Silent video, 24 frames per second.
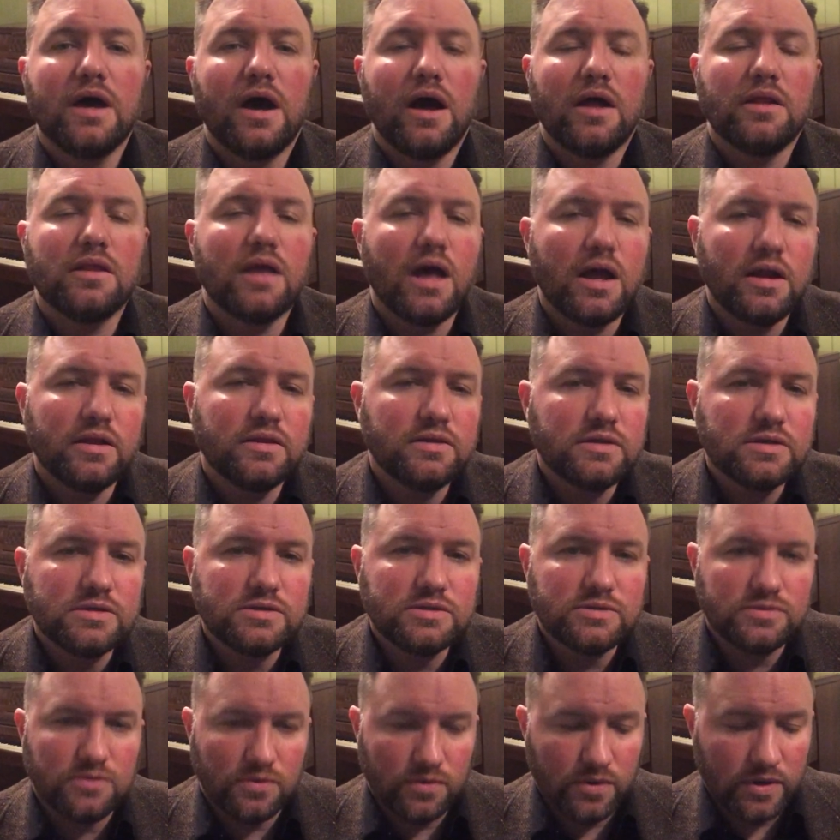A lot of these
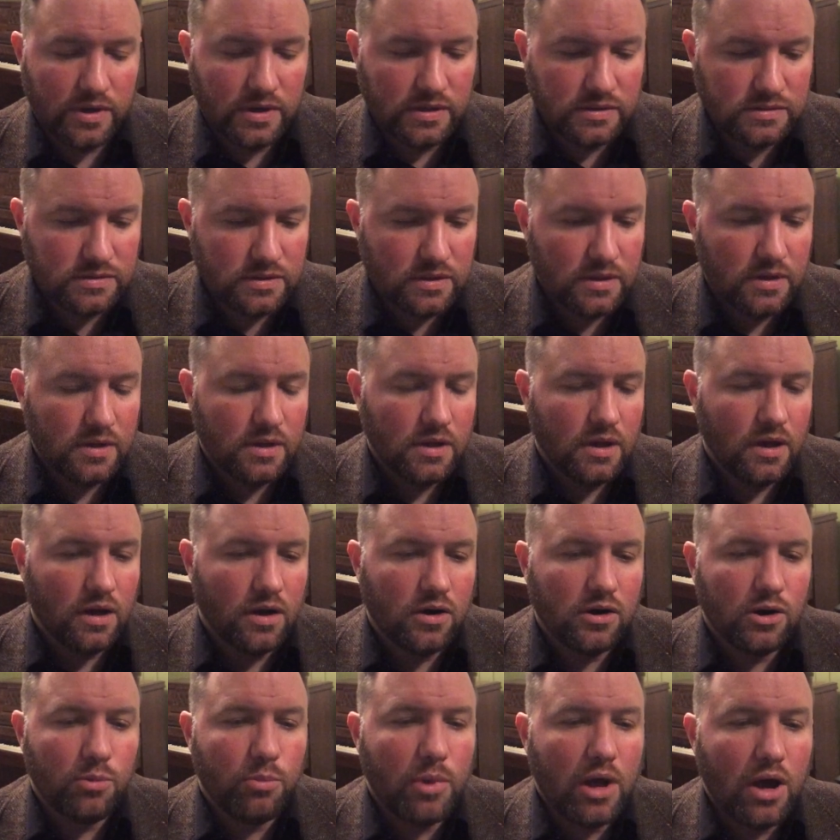stories
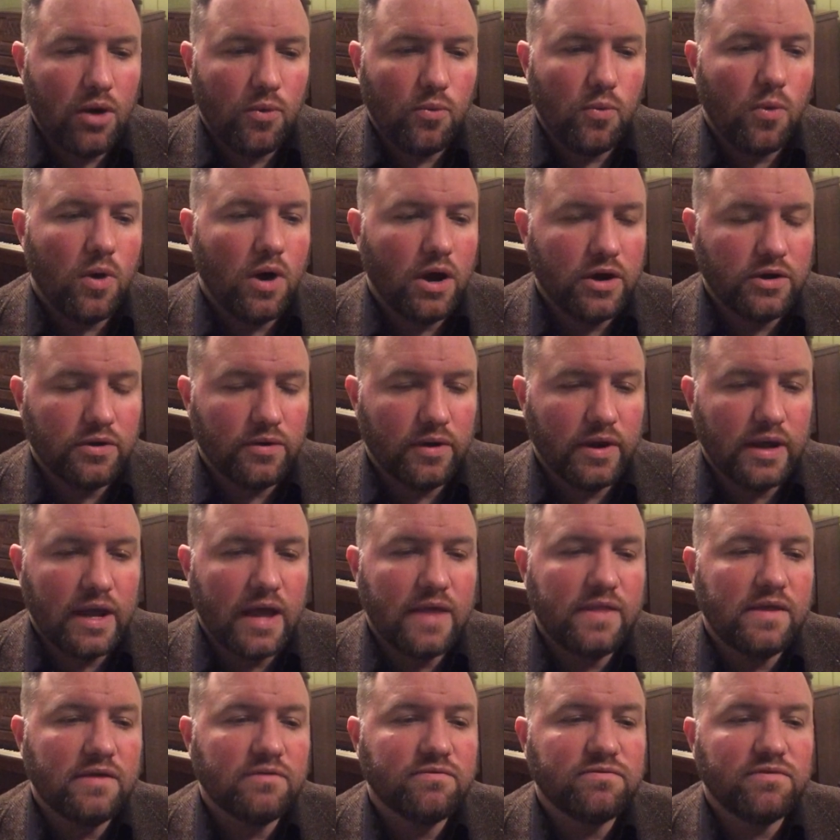are about wandering
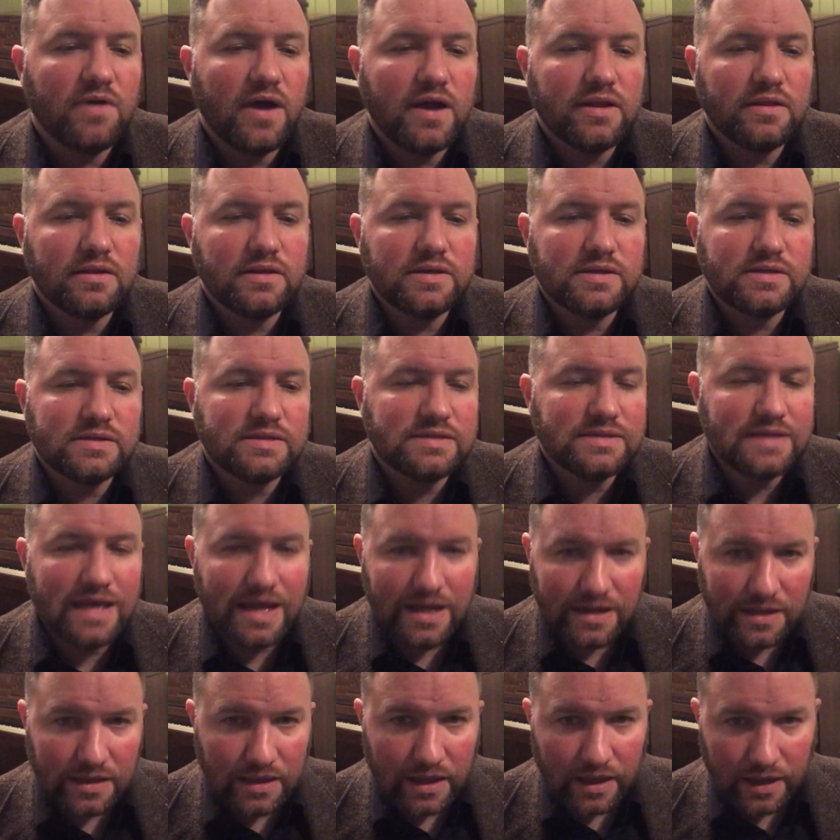and then finally
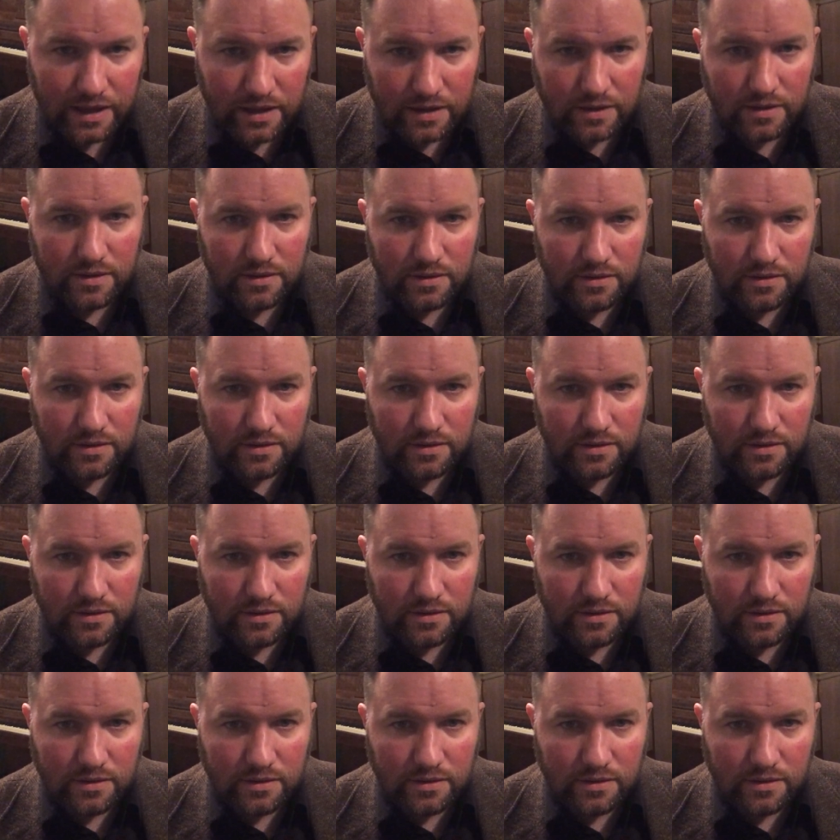settling,